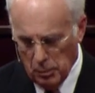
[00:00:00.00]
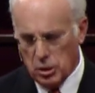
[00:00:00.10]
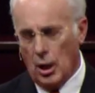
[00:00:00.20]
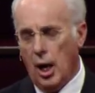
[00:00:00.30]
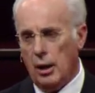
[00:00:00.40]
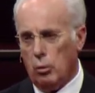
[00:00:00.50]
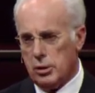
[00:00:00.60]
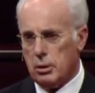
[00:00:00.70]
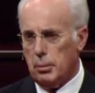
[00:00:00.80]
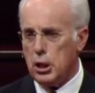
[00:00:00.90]
The Messiah
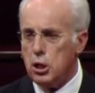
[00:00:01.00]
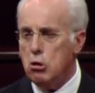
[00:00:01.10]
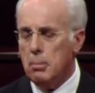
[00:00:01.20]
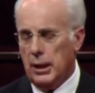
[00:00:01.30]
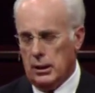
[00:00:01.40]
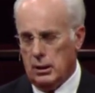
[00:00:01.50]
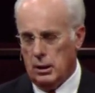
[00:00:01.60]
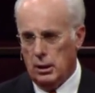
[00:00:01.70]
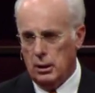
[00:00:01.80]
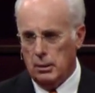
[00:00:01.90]
was to be human.